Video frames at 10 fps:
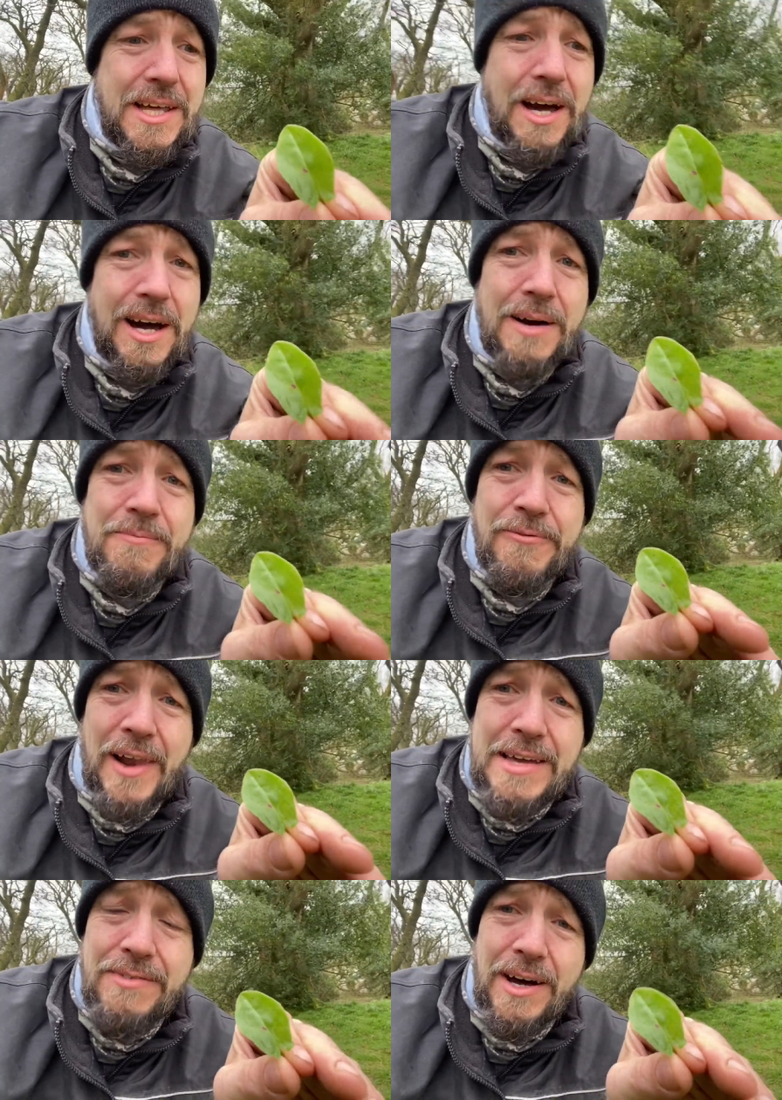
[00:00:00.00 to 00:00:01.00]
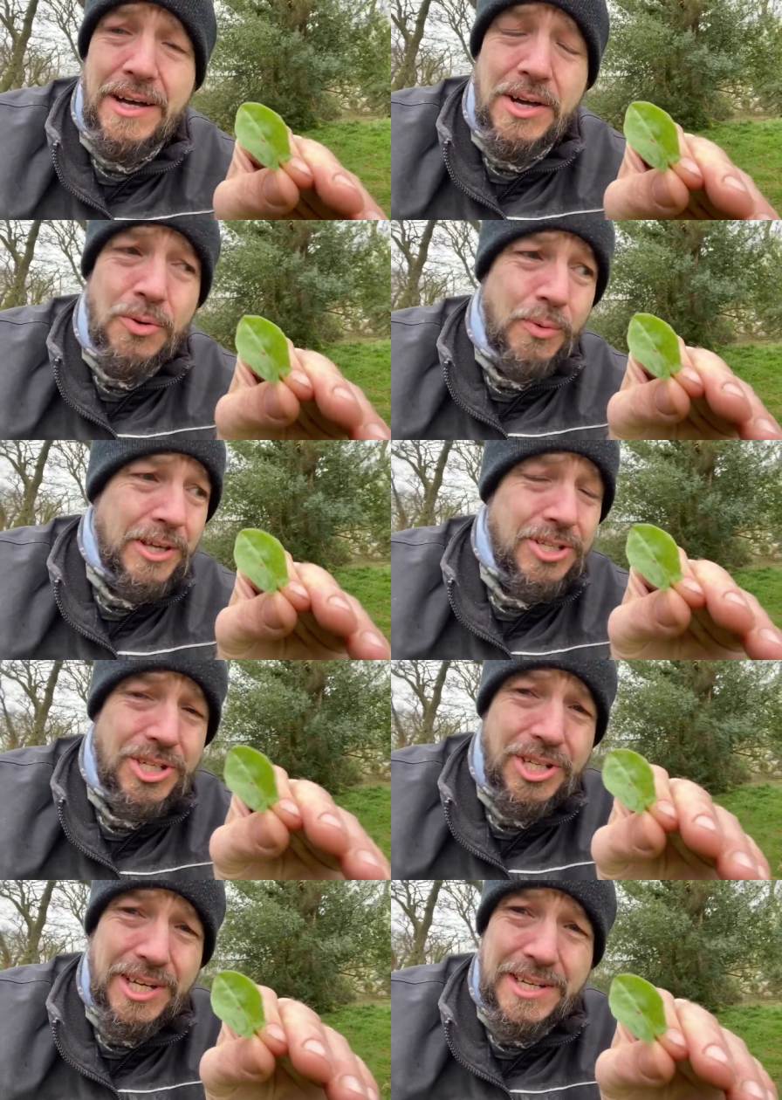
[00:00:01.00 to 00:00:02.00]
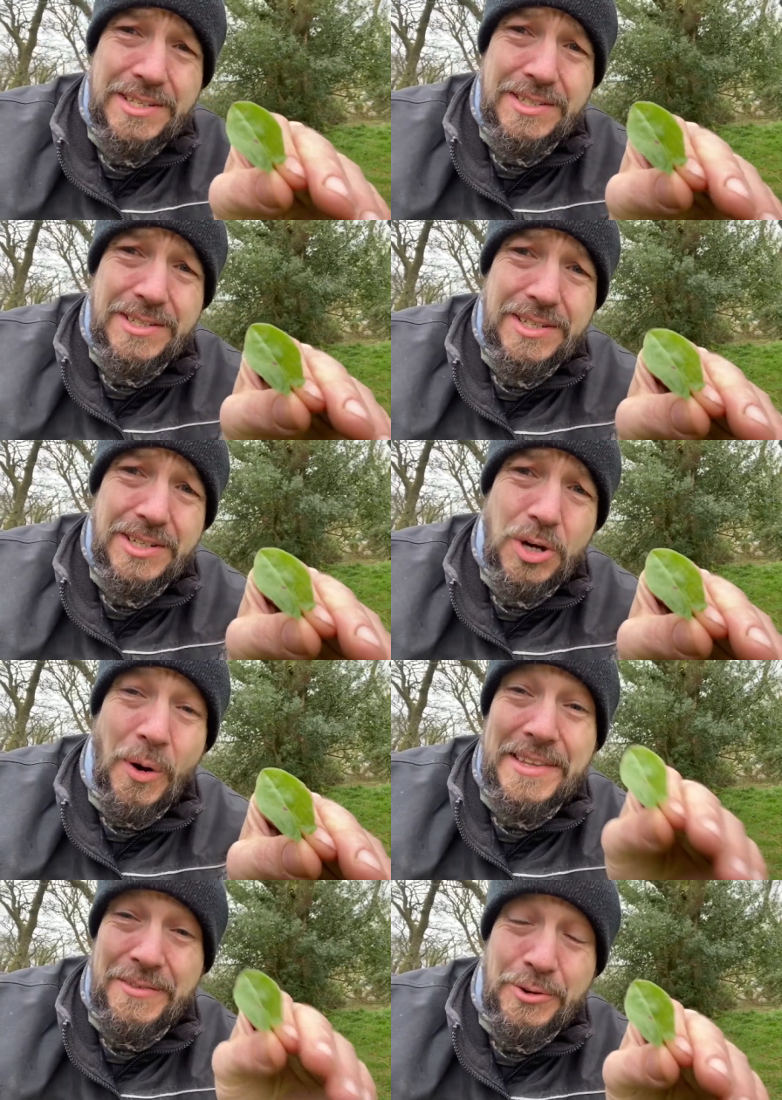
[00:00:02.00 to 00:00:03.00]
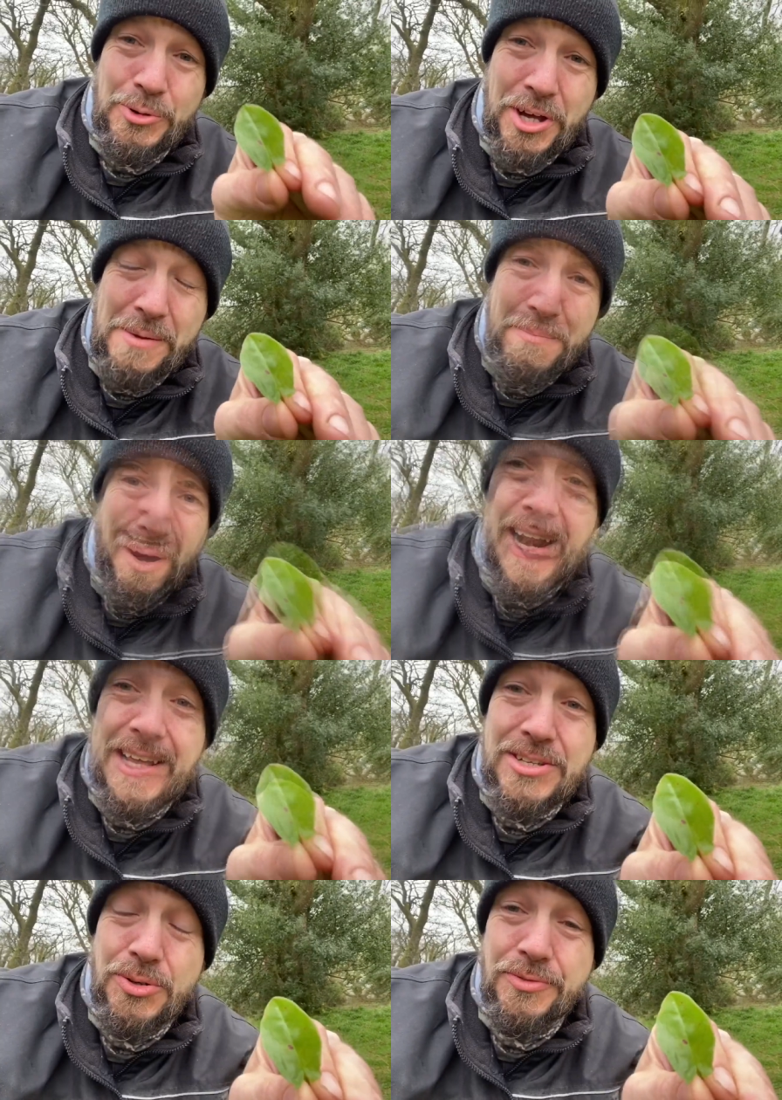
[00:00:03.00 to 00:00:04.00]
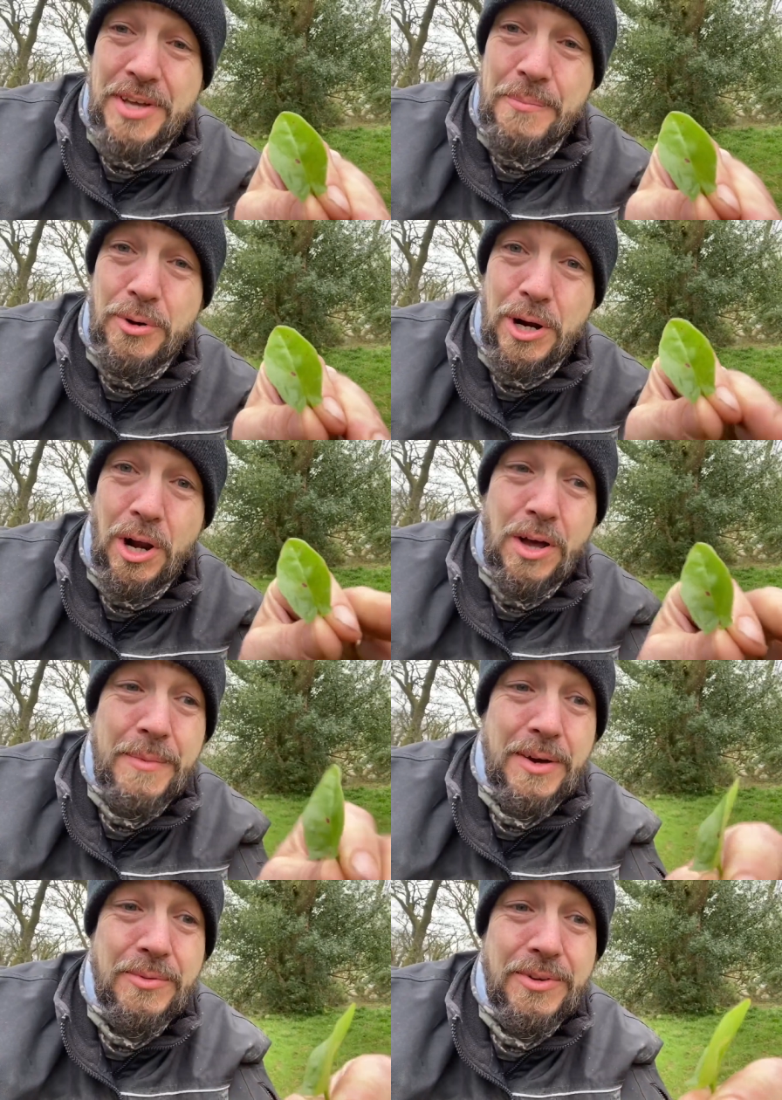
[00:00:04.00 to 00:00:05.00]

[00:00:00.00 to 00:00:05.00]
um, flavour, which is quite difficult to come by in any sort of temperate climate.